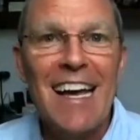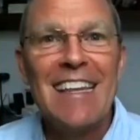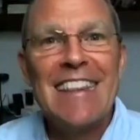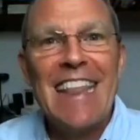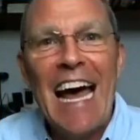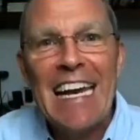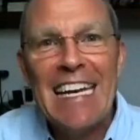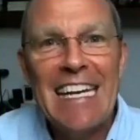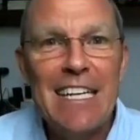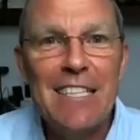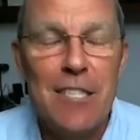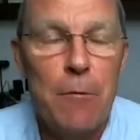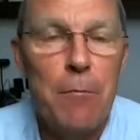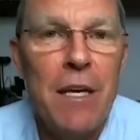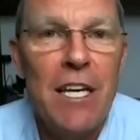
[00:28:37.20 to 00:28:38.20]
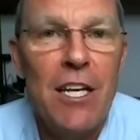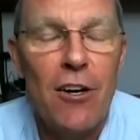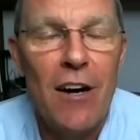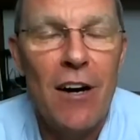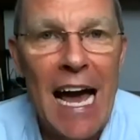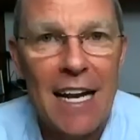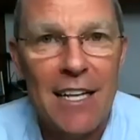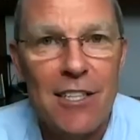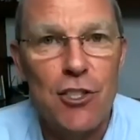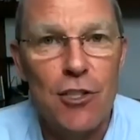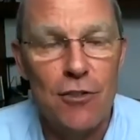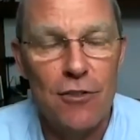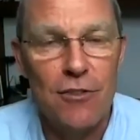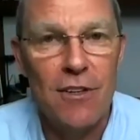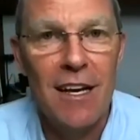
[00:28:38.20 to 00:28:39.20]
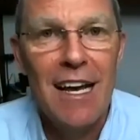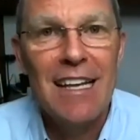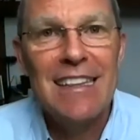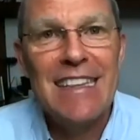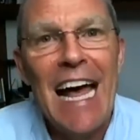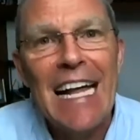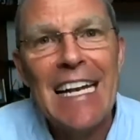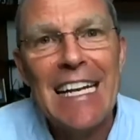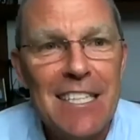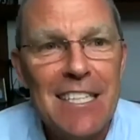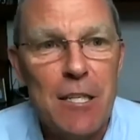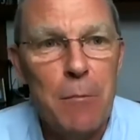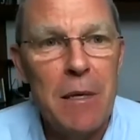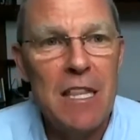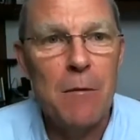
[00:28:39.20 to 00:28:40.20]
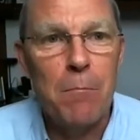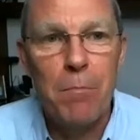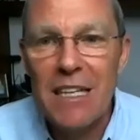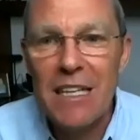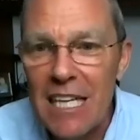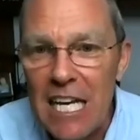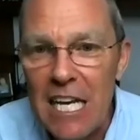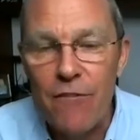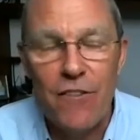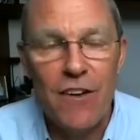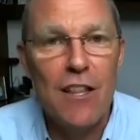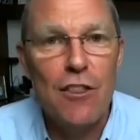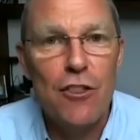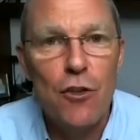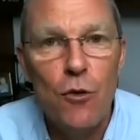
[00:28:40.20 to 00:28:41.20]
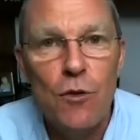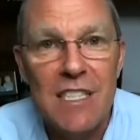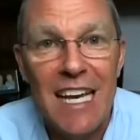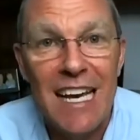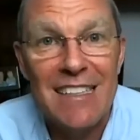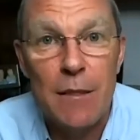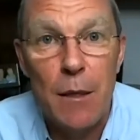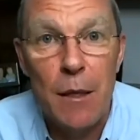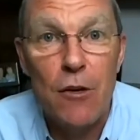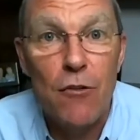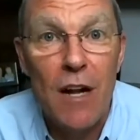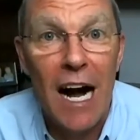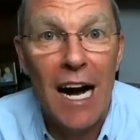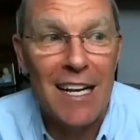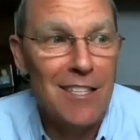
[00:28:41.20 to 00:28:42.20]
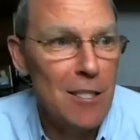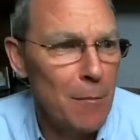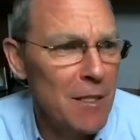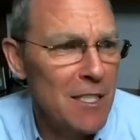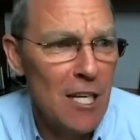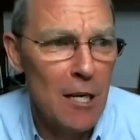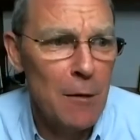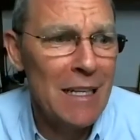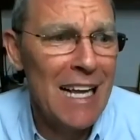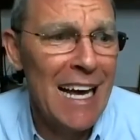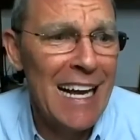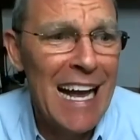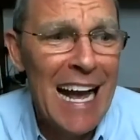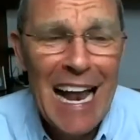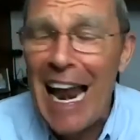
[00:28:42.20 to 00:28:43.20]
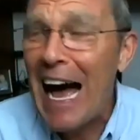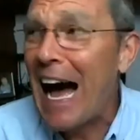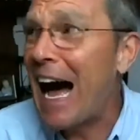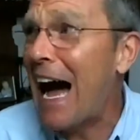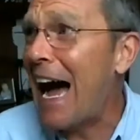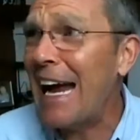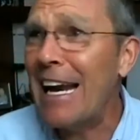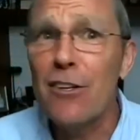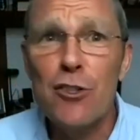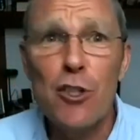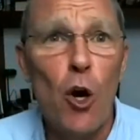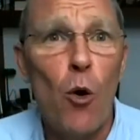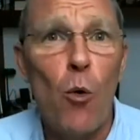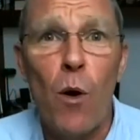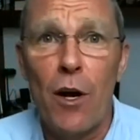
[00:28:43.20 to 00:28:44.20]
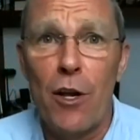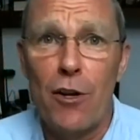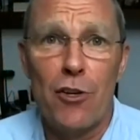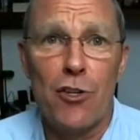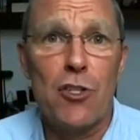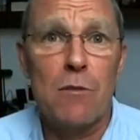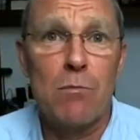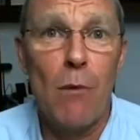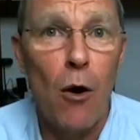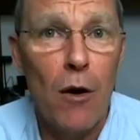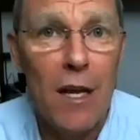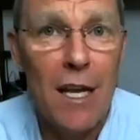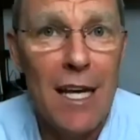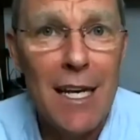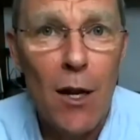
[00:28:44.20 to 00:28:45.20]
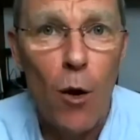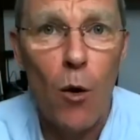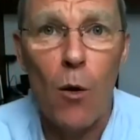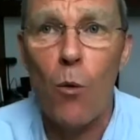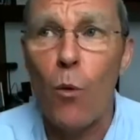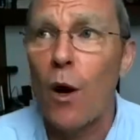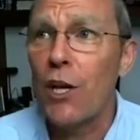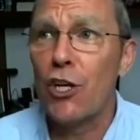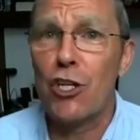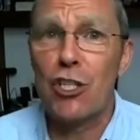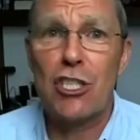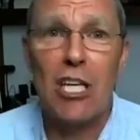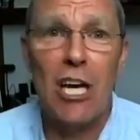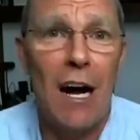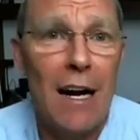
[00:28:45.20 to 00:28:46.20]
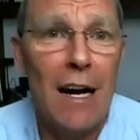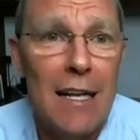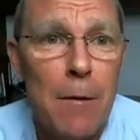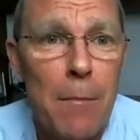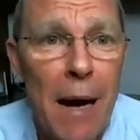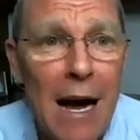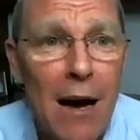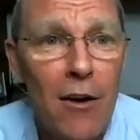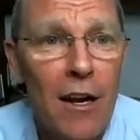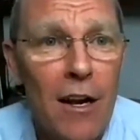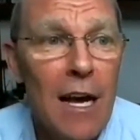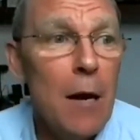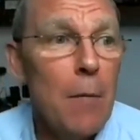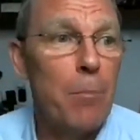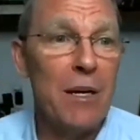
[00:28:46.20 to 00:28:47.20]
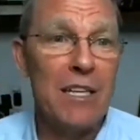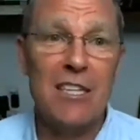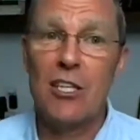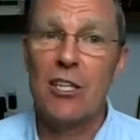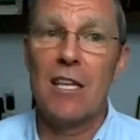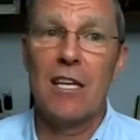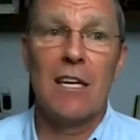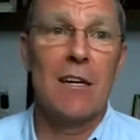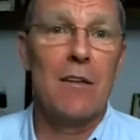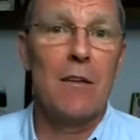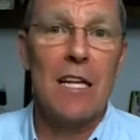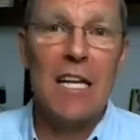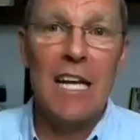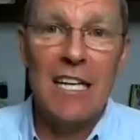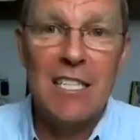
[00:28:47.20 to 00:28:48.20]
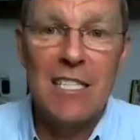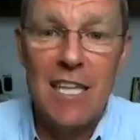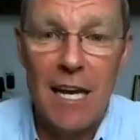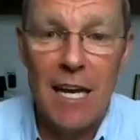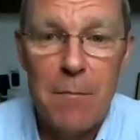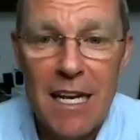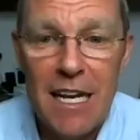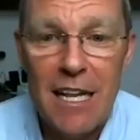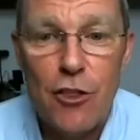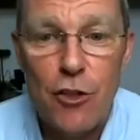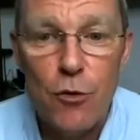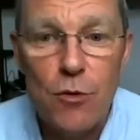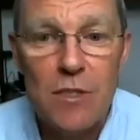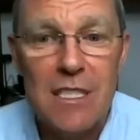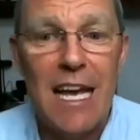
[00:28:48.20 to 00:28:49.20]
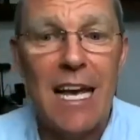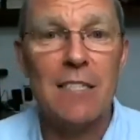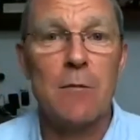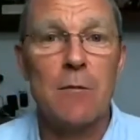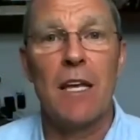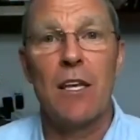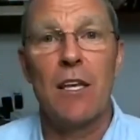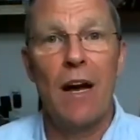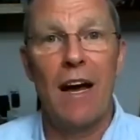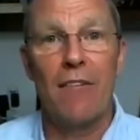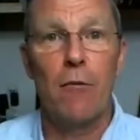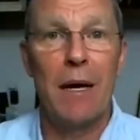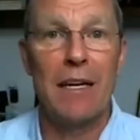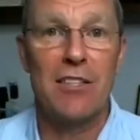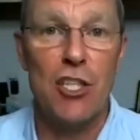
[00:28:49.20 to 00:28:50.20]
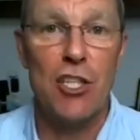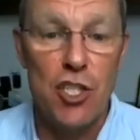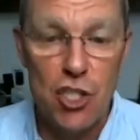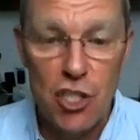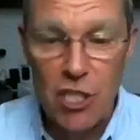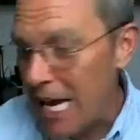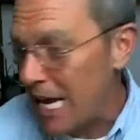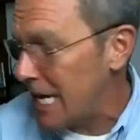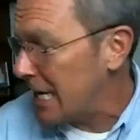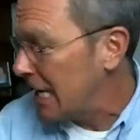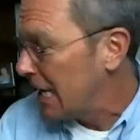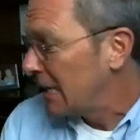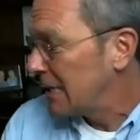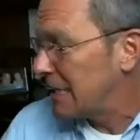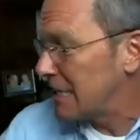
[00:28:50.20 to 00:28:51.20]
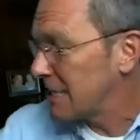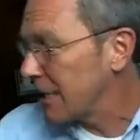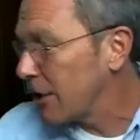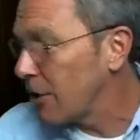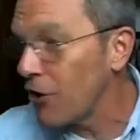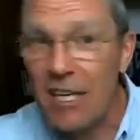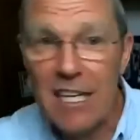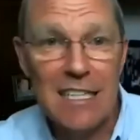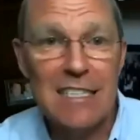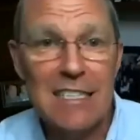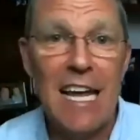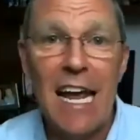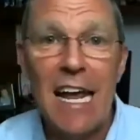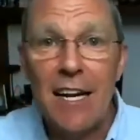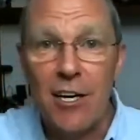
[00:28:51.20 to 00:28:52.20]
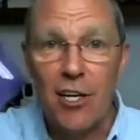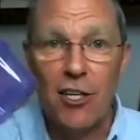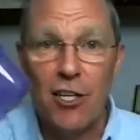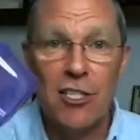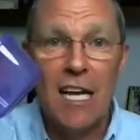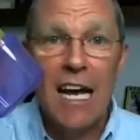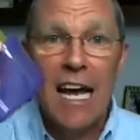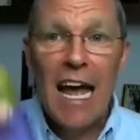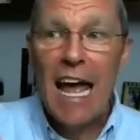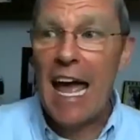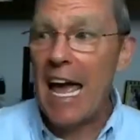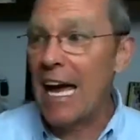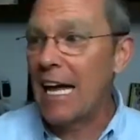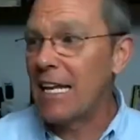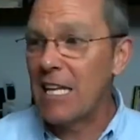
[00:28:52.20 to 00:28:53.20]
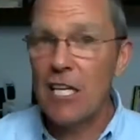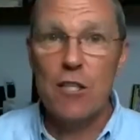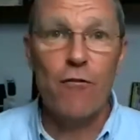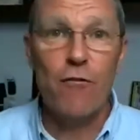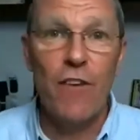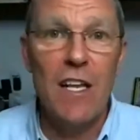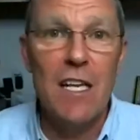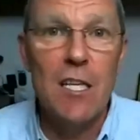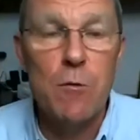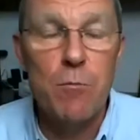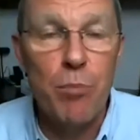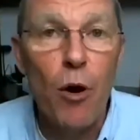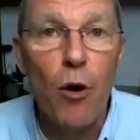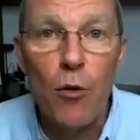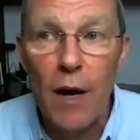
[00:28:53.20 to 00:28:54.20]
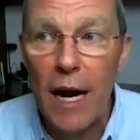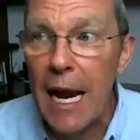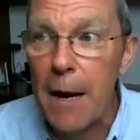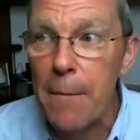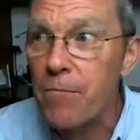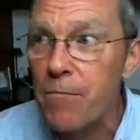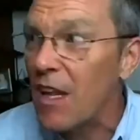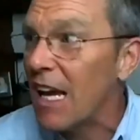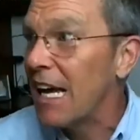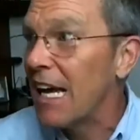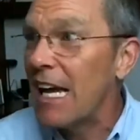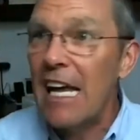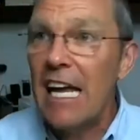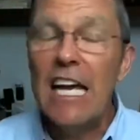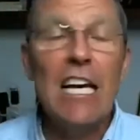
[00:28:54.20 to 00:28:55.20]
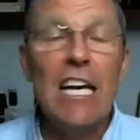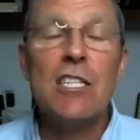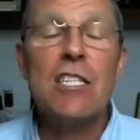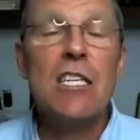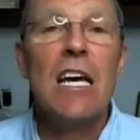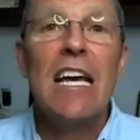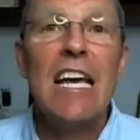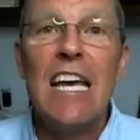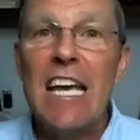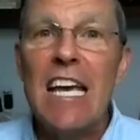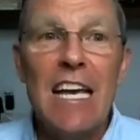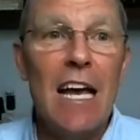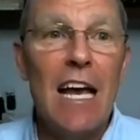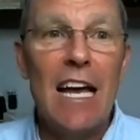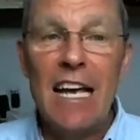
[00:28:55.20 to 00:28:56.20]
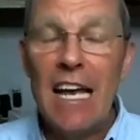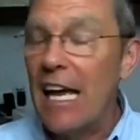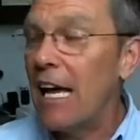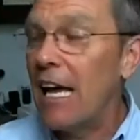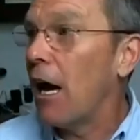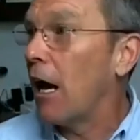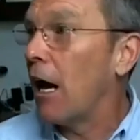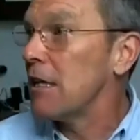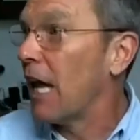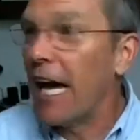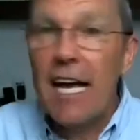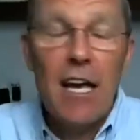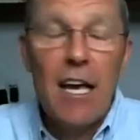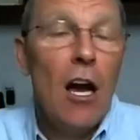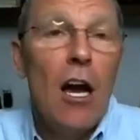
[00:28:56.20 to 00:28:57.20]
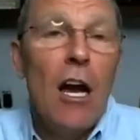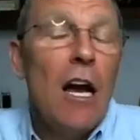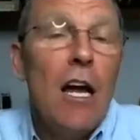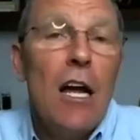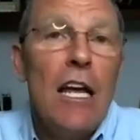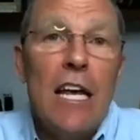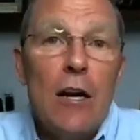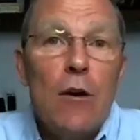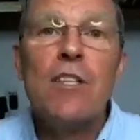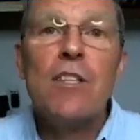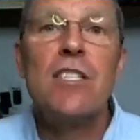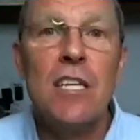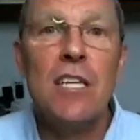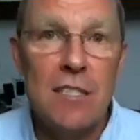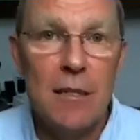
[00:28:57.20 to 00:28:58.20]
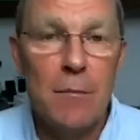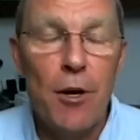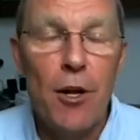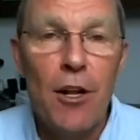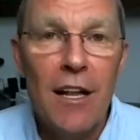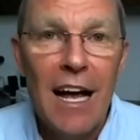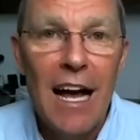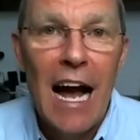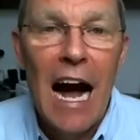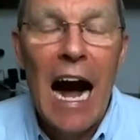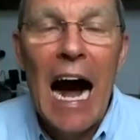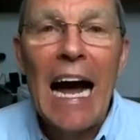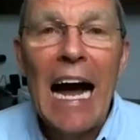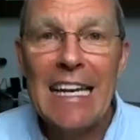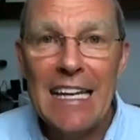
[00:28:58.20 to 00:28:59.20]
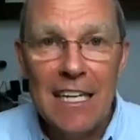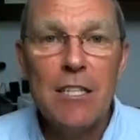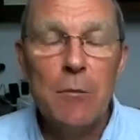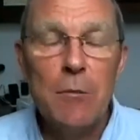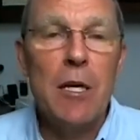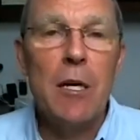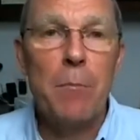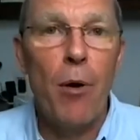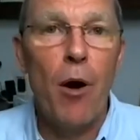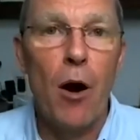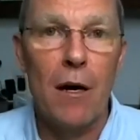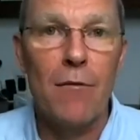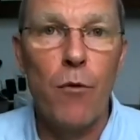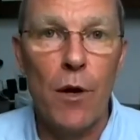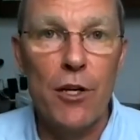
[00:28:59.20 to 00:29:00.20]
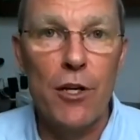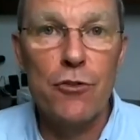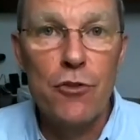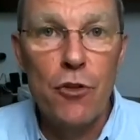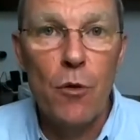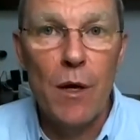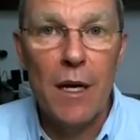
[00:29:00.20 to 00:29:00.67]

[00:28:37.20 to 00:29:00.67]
That needs to be your attitude. That needs to be the belief and enthusiasm that you got. And somebody's going to be like, I don't know what you're smoking or what you're talking about, but the excitement, enthusiasm that you have about this shake, these little containers, and this fitness program is like irresistible. I need to be a part of what you're doing.